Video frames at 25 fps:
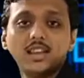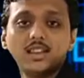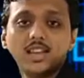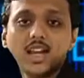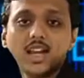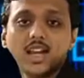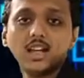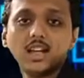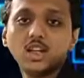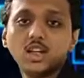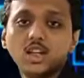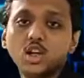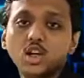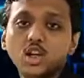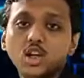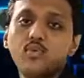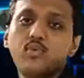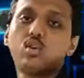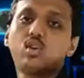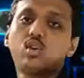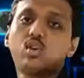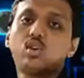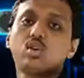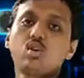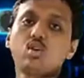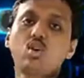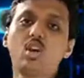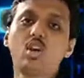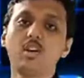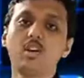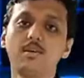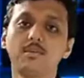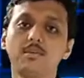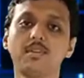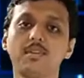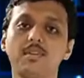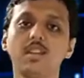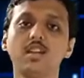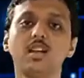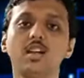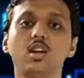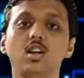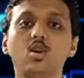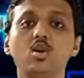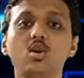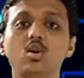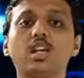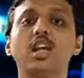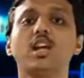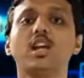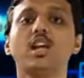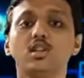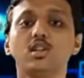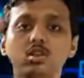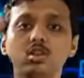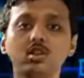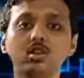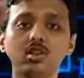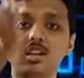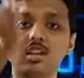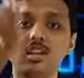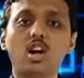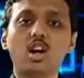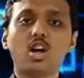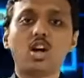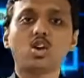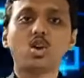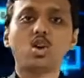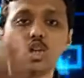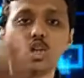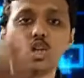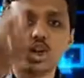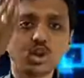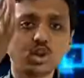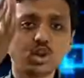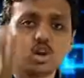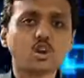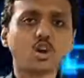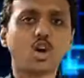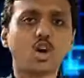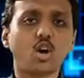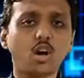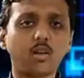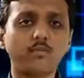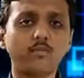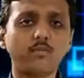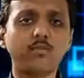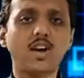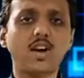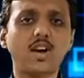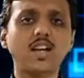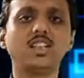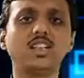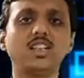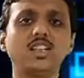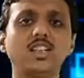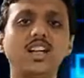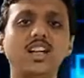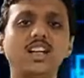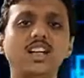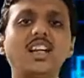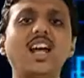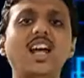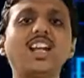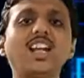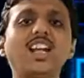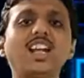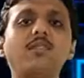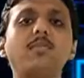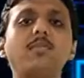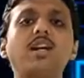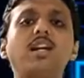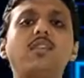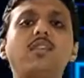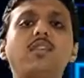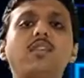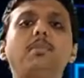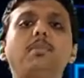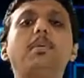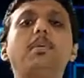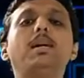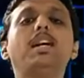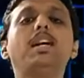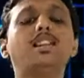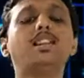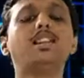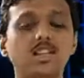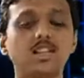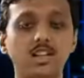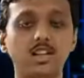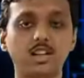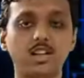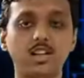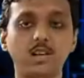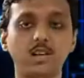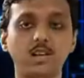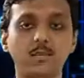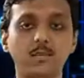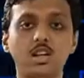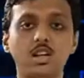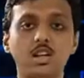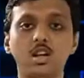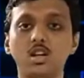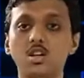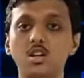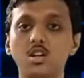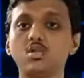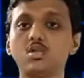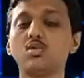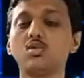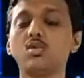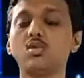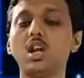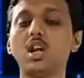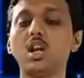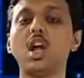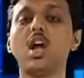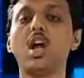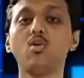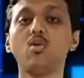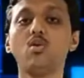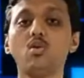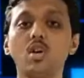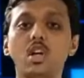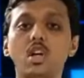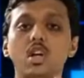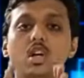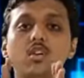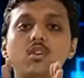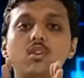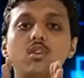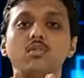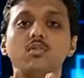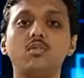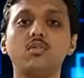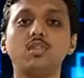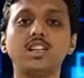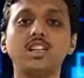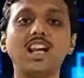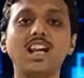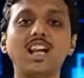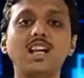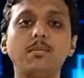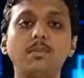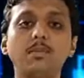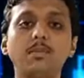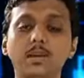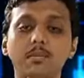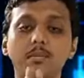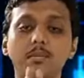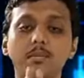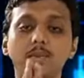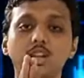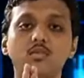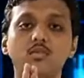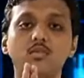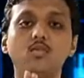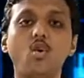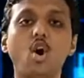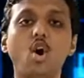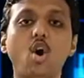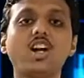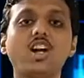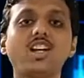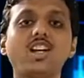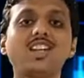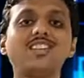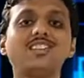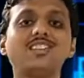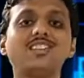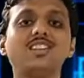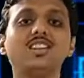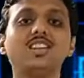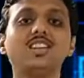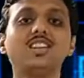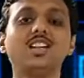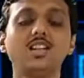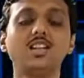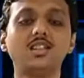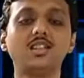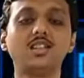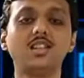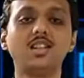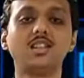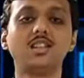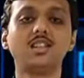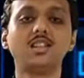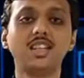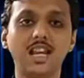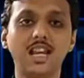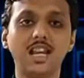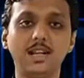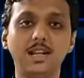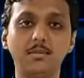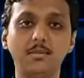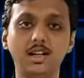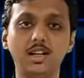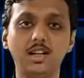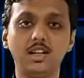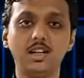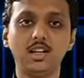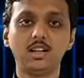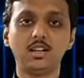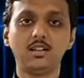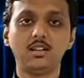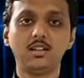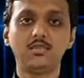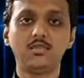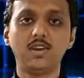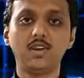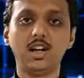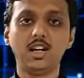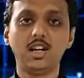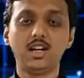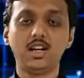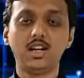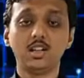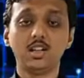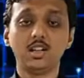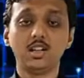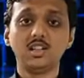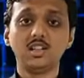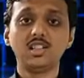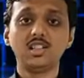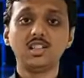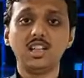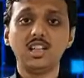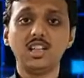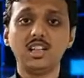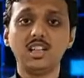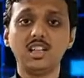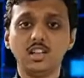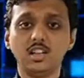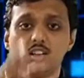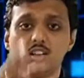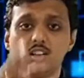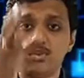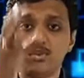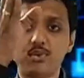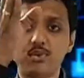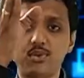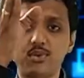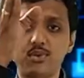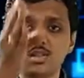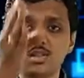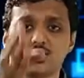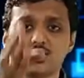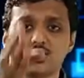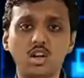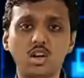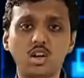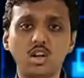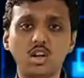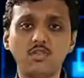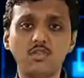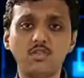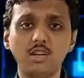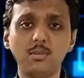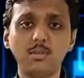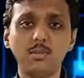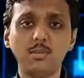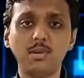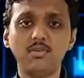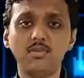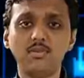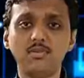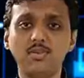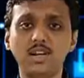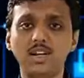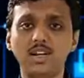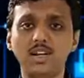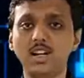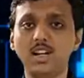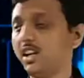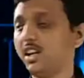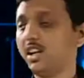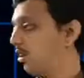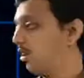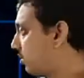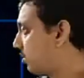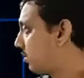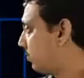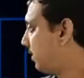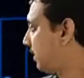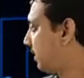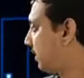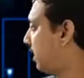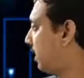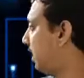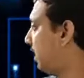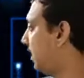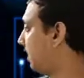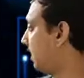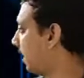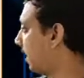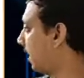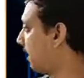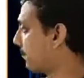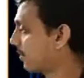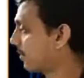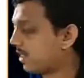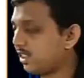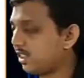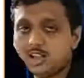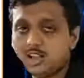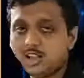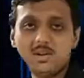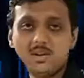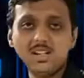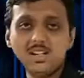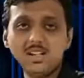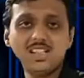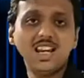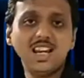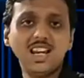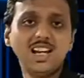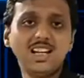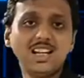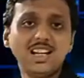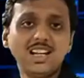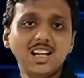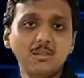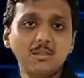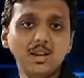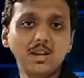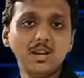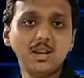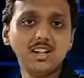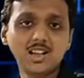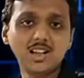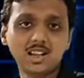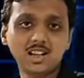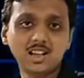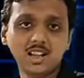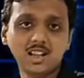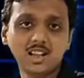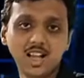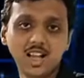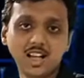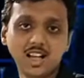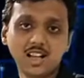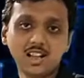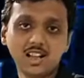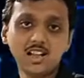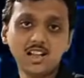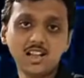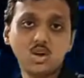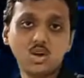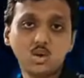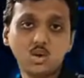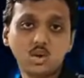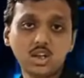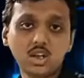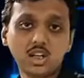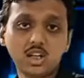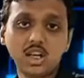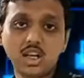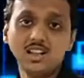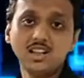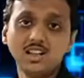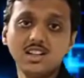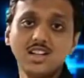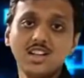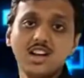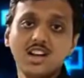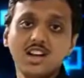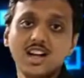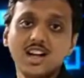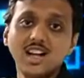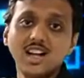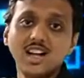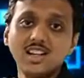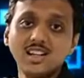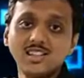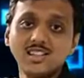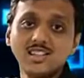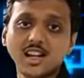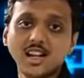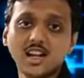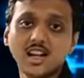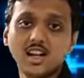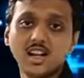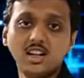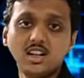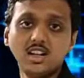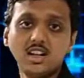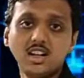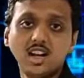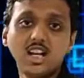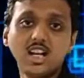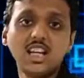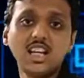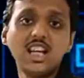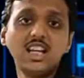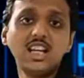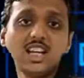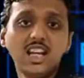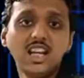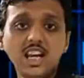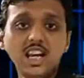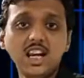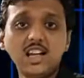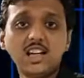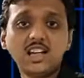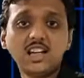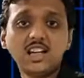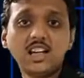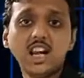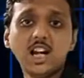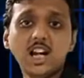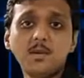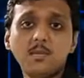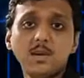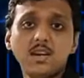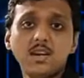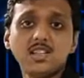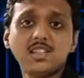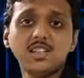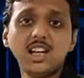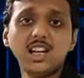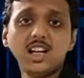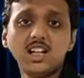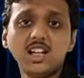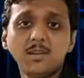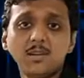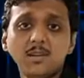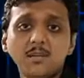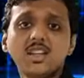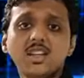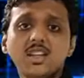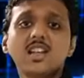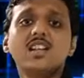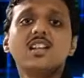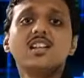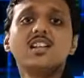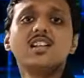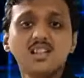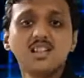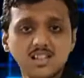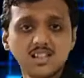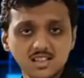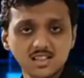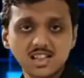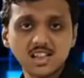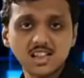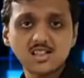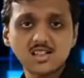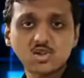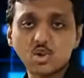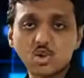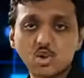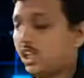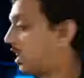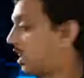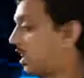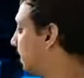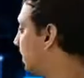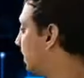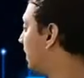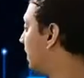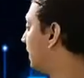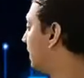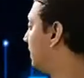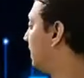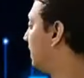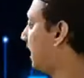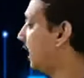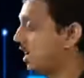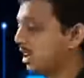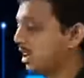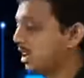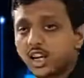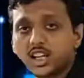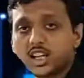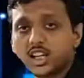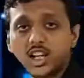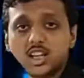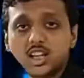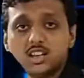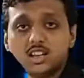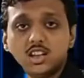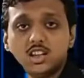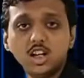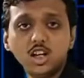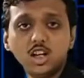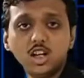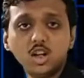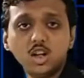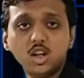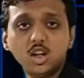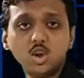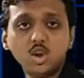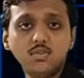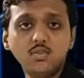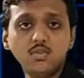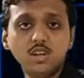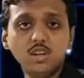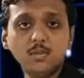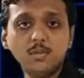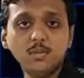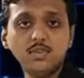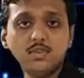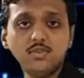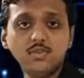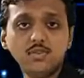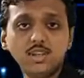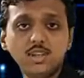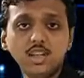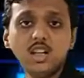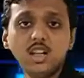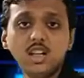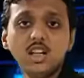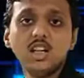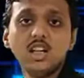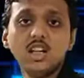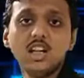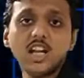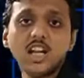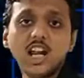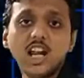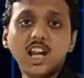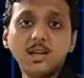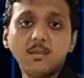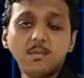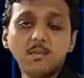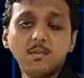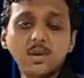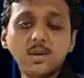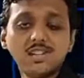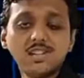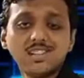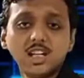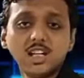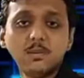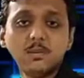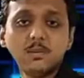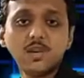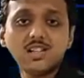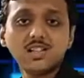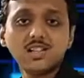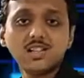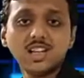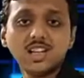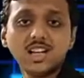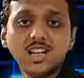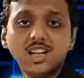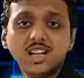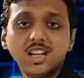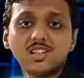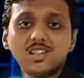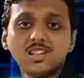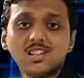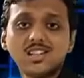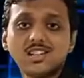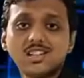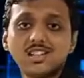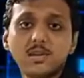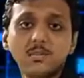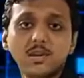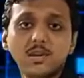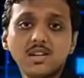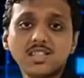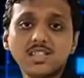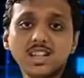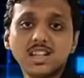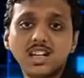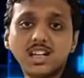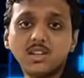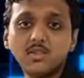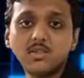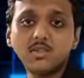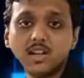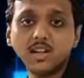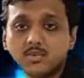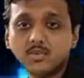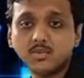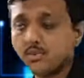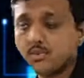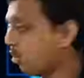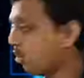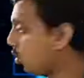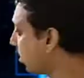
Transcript: then fourth column. Okay, so according to the column wise, the data element will be inserted. So now tell me, what is the 36th element? Fine, see, the first column will be filled out with the data, that means 8 elements are there. Okay, again second, again 8 plus 8 16. Then again third column will be filled, 8 plus 8 plus 8 16 plus 8 24,